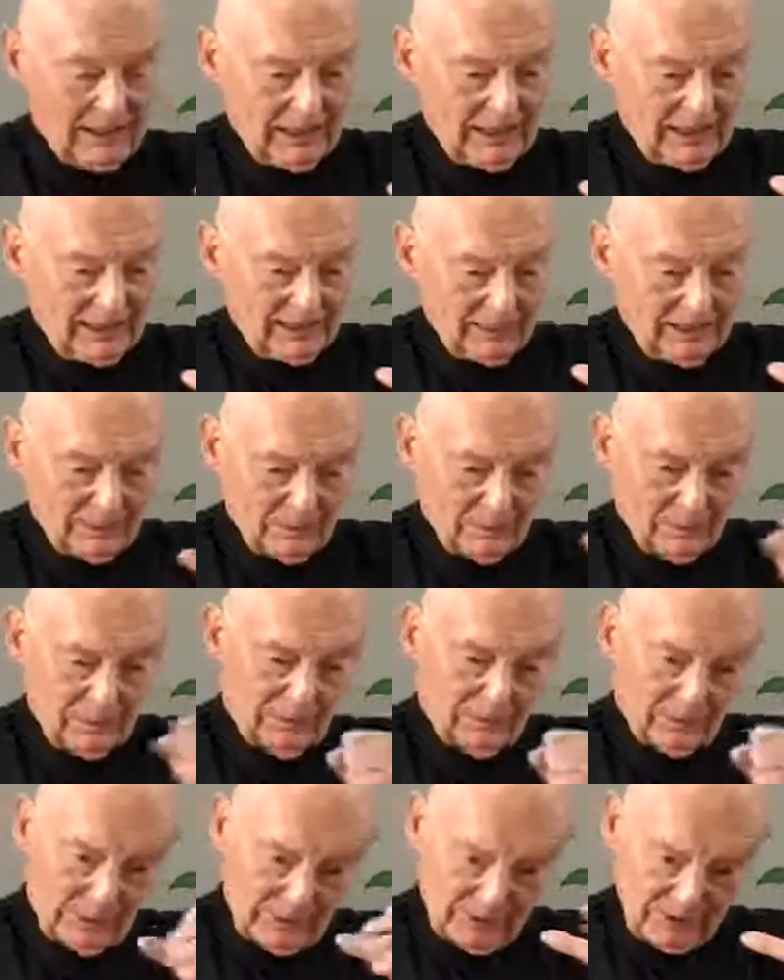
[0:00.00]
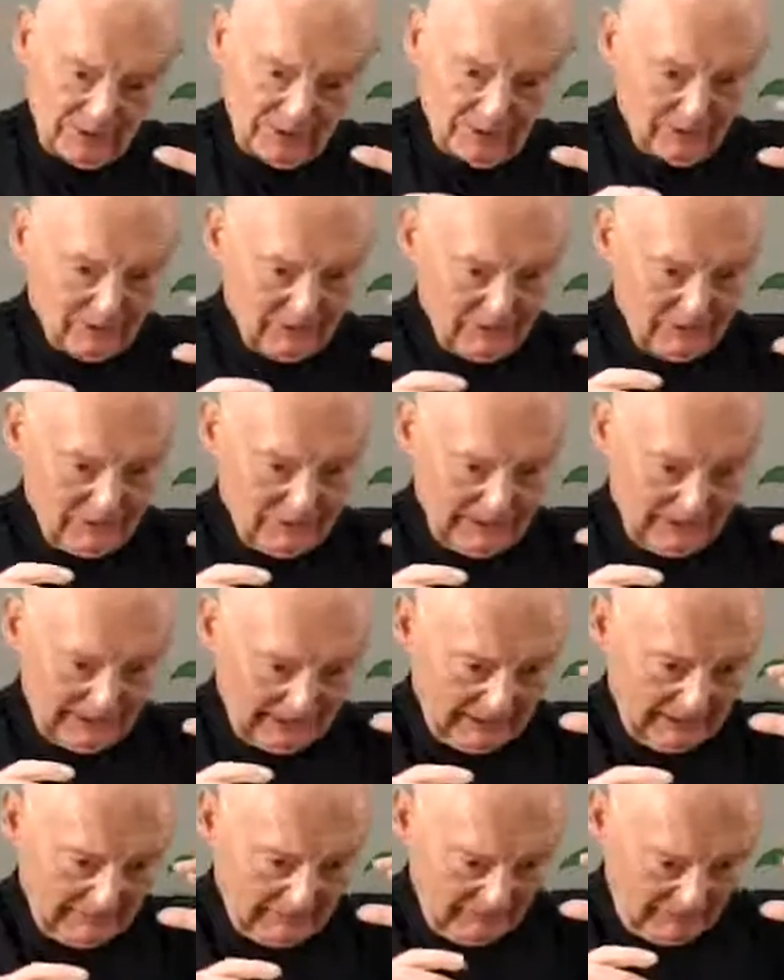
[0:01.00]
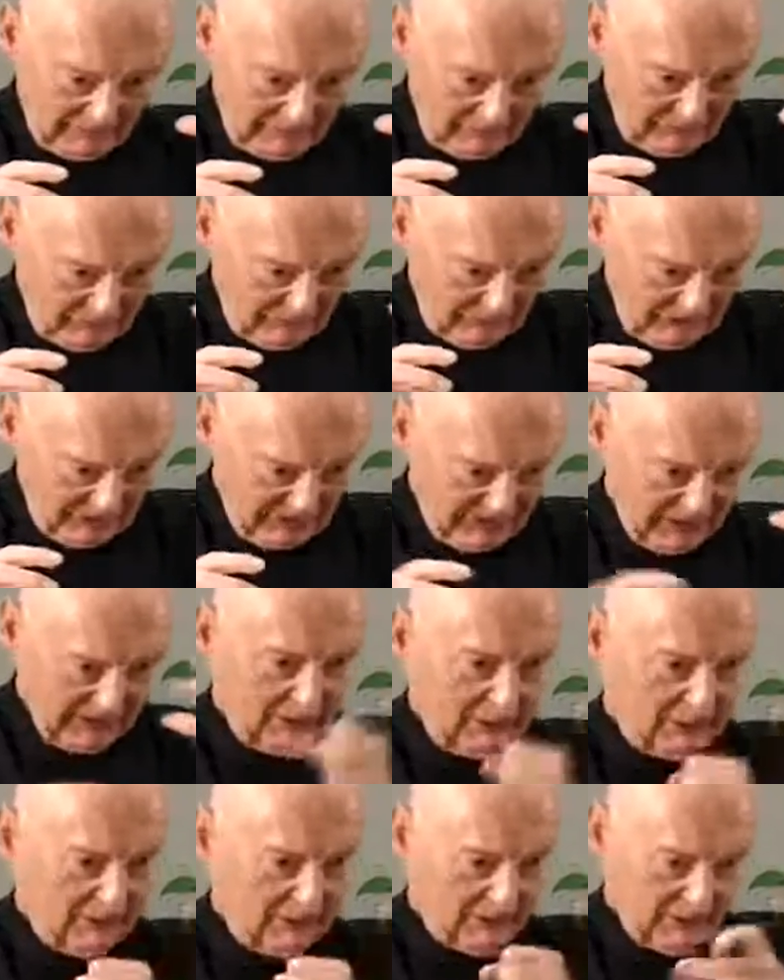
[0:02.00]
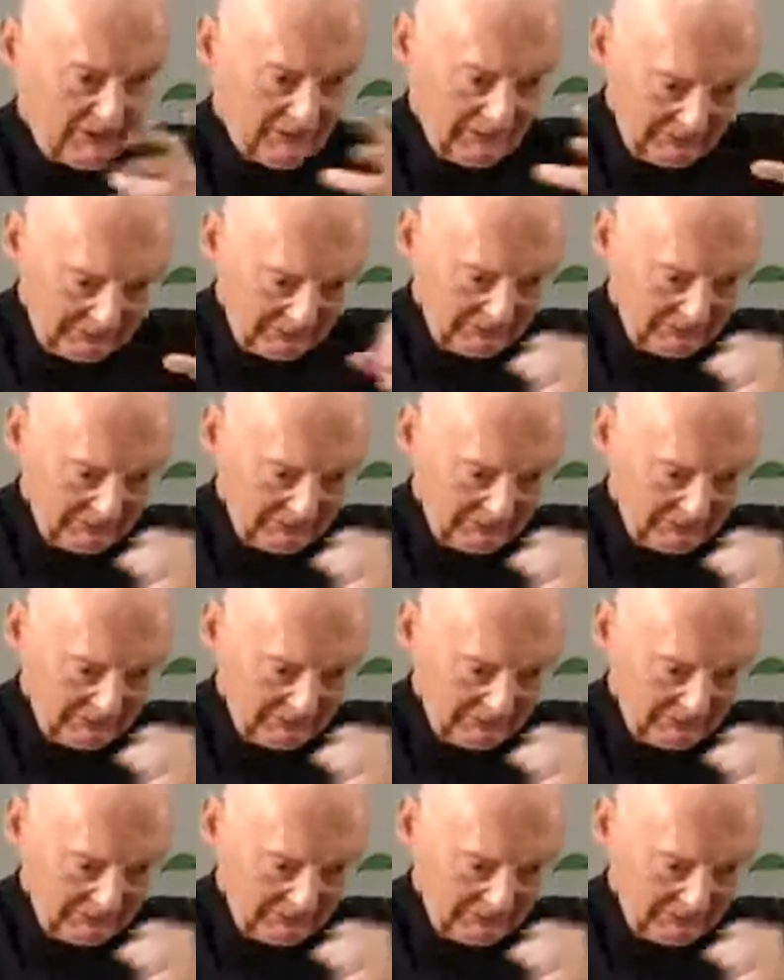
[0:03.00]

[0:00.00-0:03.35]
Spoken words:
And these movements go like circular